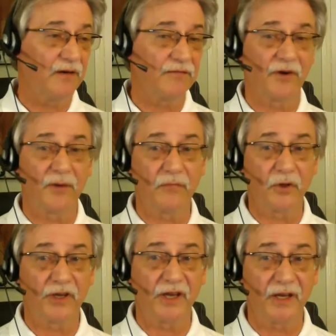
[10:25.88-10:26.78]
from
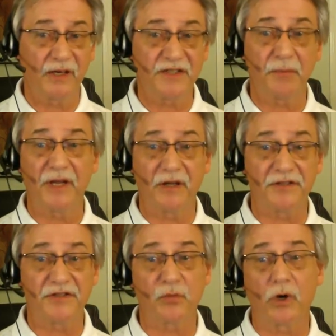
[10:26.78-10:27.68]
looking at somebody
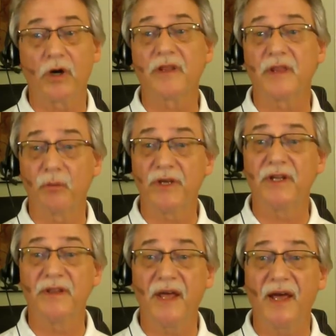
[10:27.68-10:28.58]
else's work, then we
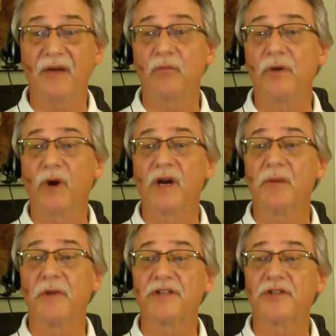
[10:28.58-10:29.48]
did that. We wanted to
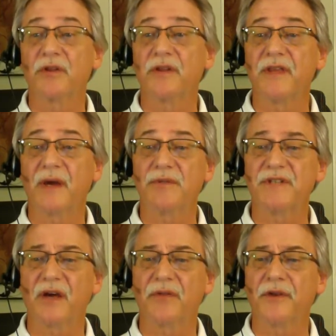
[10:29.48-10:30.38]
make sure that that was
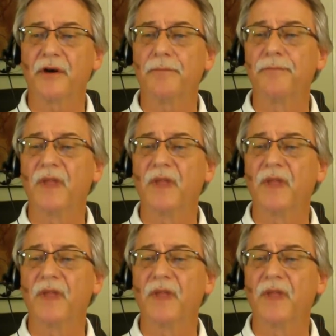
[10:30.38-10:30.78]
out there.